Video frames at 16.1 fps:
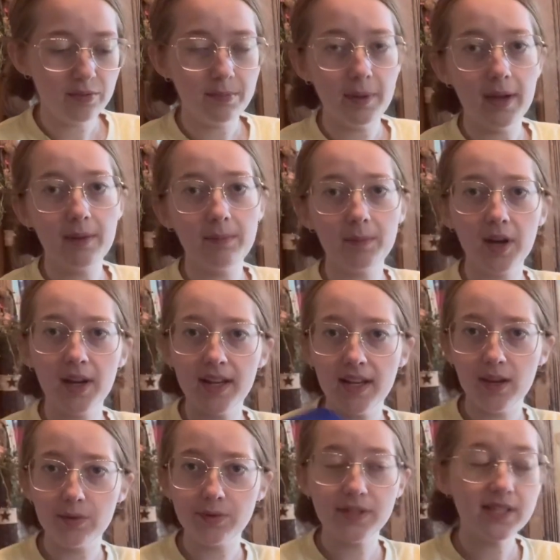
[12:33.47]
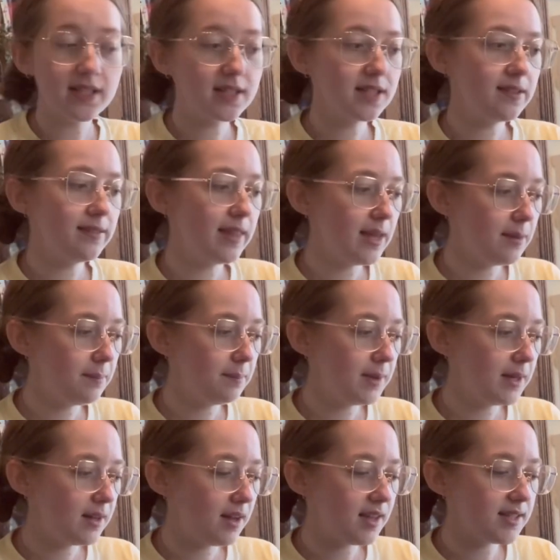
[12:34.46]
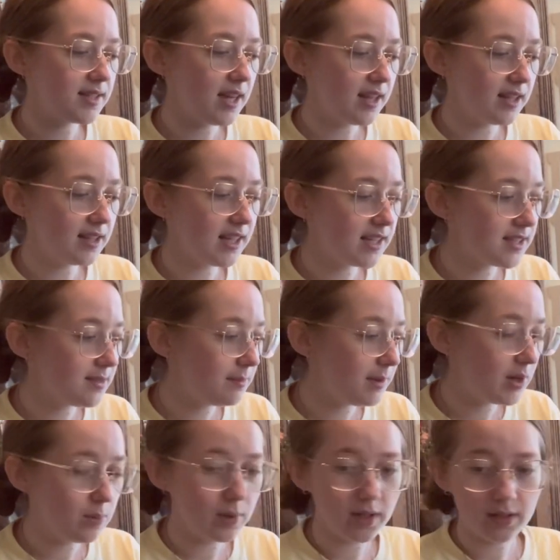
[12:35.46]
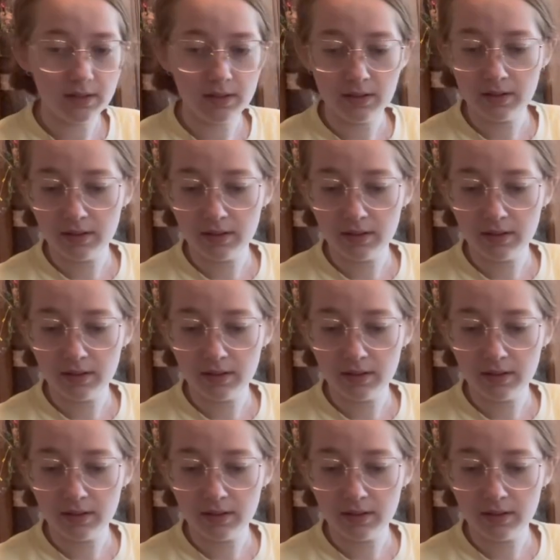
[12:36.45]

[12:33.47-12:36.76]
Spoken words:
but I'm cutting out 6 of them because I'd like to make one.